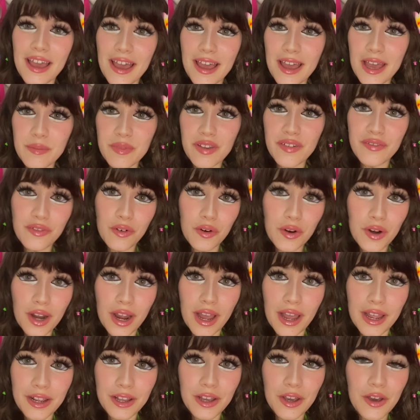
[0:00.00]
And before
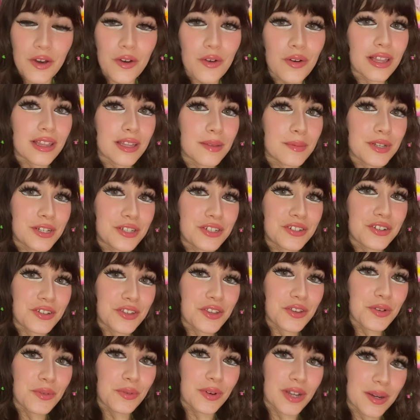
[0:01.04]
I go, let me show
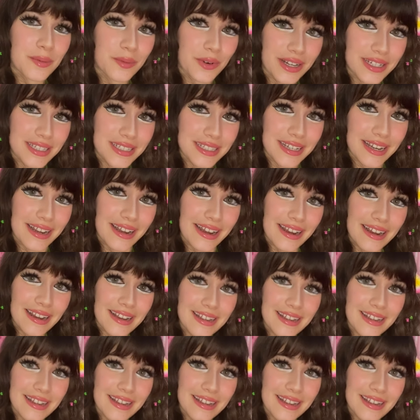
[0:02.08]
you what I'm wearing today.